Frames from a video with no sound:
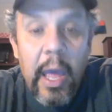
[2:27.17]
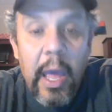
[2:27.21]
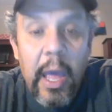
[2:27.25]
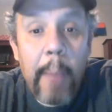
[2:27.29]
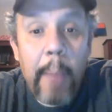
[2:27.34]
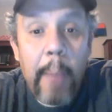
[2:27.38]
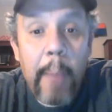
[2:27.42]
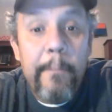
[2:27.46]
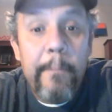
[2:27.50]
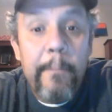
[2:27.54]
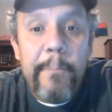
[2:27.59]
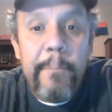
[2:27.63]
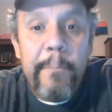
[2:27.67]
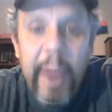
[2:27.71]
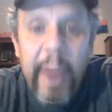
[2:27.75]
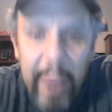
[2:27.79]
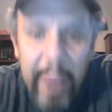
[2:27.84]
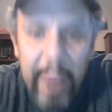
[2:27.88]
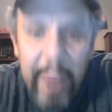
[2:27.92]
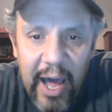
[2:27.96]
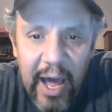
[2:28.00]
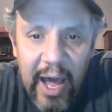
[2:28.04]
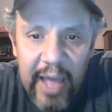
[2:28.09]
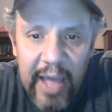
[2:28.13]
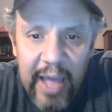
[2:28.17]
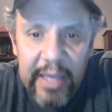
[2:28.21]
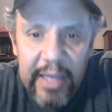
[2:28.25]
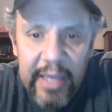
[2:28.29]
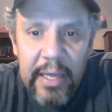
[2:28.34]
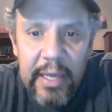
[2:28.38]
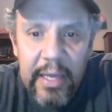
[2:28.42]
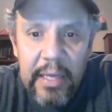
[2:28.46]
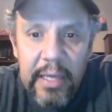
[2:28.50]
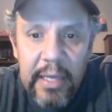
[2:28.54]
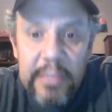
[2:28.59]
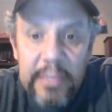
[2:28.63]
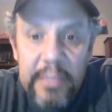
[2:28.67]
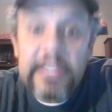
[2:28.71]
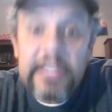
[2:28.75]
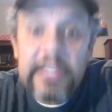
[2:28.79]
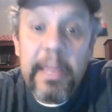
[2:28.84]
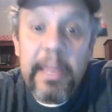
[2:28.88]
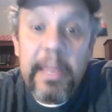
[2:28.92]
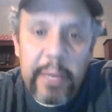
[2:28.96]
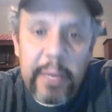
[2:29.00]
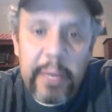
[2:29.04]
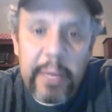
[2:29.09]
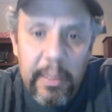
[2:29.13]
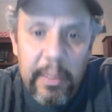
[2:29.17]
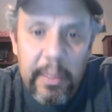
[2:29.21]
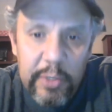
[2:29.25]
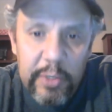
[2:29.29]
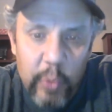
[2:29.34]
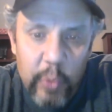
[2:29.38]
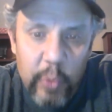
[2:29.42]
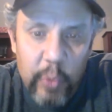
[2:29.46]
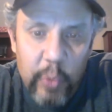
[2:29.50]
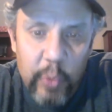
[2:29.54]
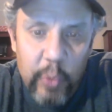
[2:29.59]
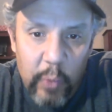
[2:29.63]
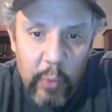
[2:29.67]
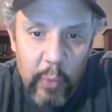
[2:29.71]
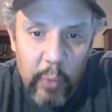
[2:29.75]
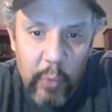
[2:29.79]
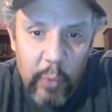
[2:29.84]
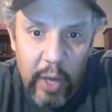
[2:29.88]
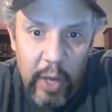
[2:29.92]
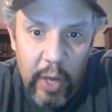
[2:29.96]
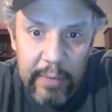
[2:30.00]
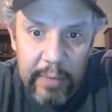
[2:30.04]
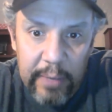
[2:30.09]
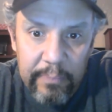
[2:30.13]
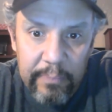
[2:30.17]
Bye-bye. Send me number 21.